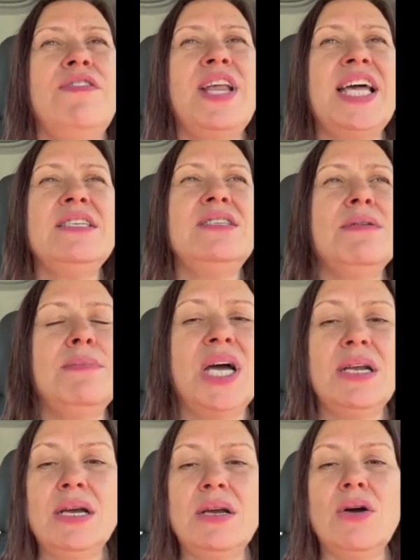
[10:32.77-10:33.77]
fled to
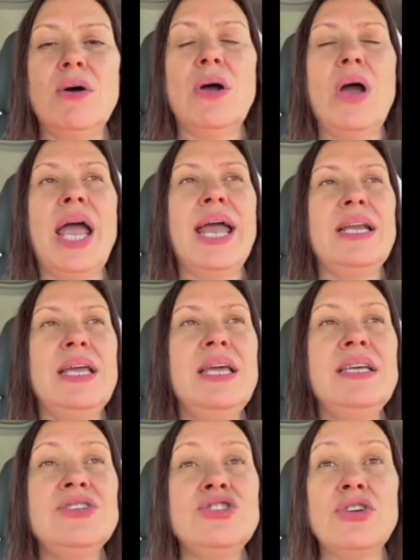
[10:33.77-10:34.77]
Monaco,
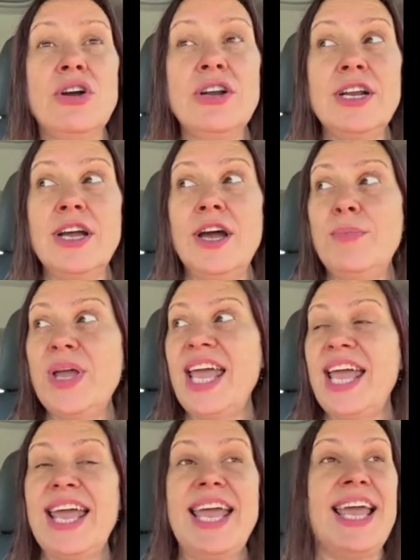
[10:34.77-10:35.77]
and he started up
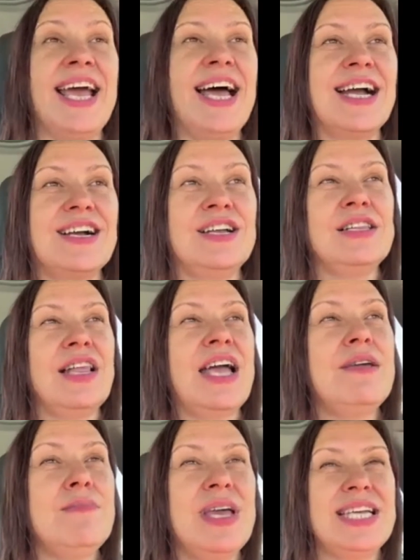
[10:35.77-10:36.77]
a
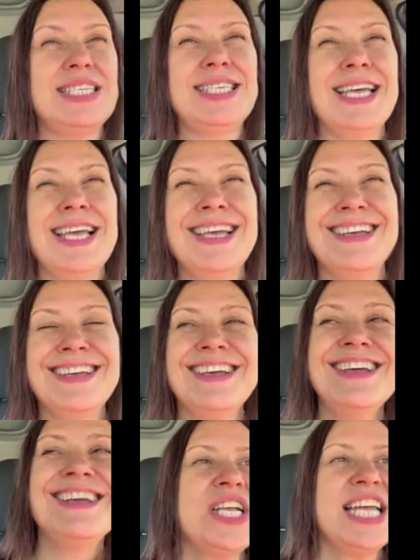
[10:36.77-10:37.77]

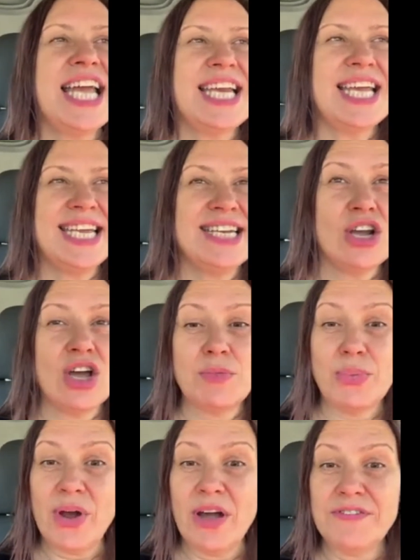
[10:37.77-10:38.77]
climate-related
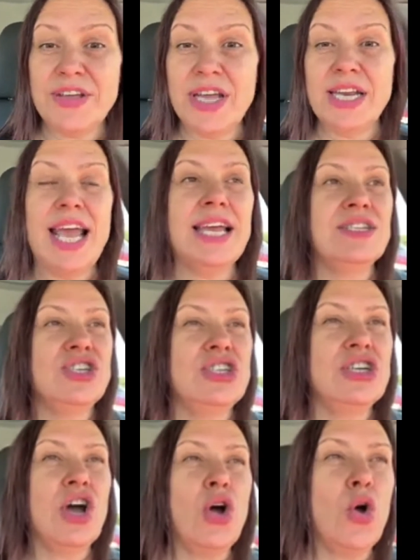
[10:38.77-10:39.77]
nonprofit
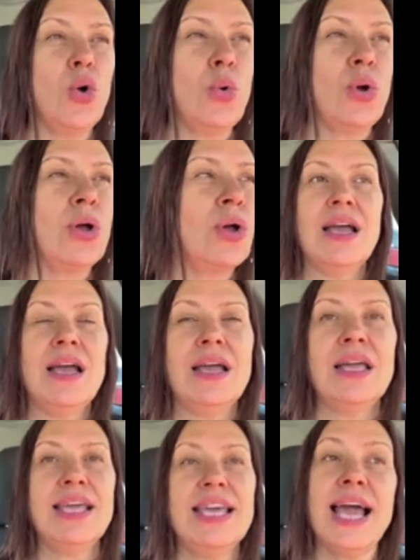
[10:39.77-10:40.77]
NGO.
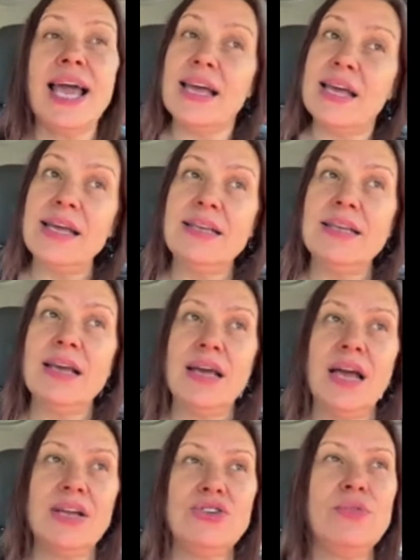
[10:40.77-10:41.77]
He had
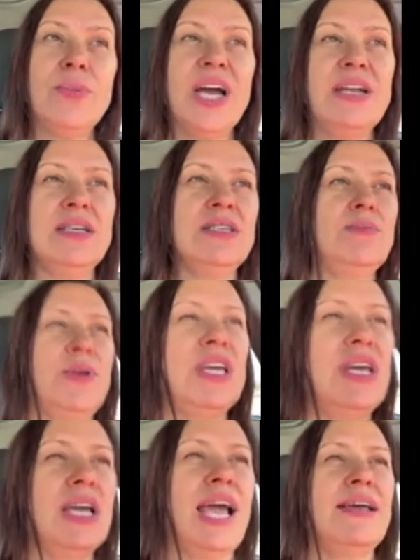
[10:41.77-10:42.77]
Hunter Biden
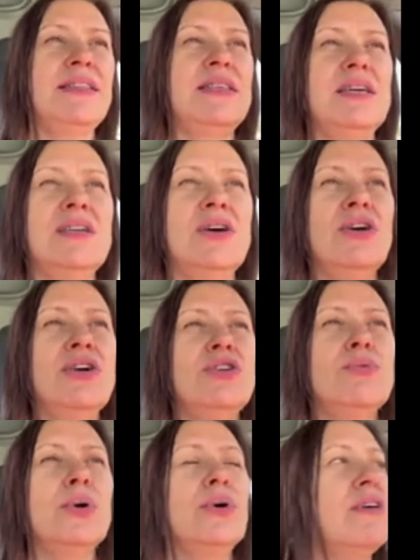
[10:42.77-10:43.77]
speaking at the
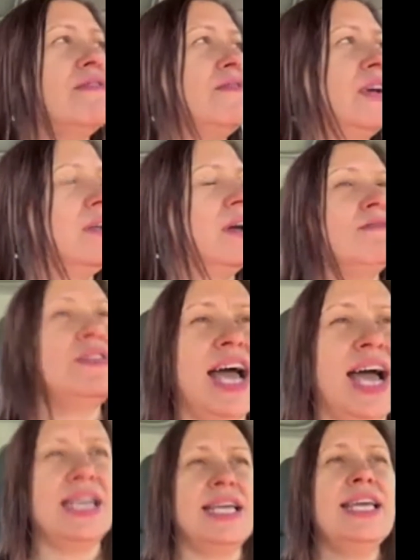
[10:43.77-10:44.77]
inaugural event of
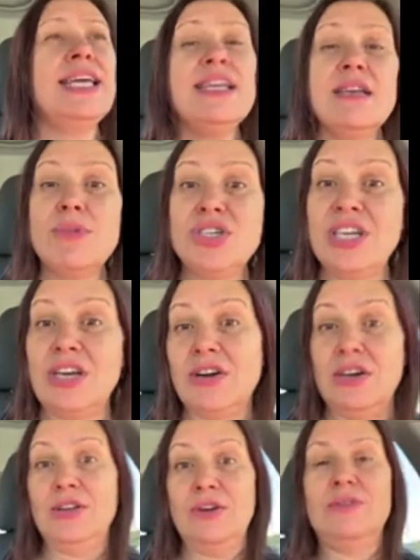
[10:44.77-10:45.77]
that in Monte
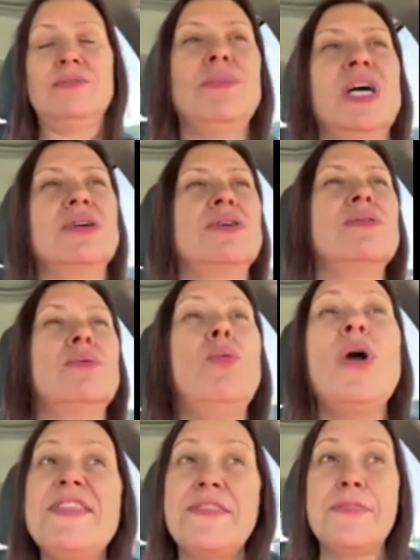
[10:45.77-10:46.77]
Carlo, Monaco,
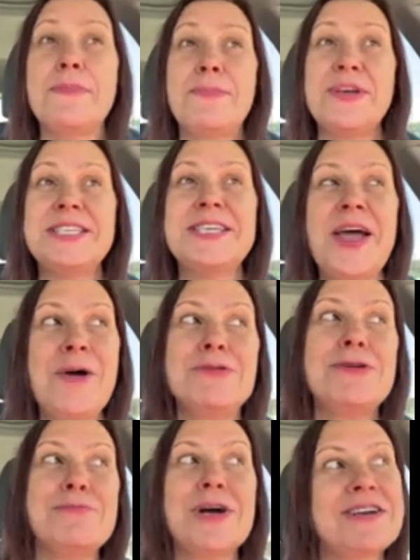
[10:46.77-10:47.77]
with Prince
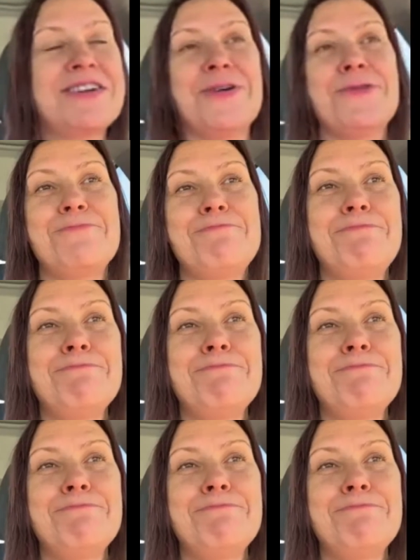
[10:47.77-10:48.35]
Albert of Monaco,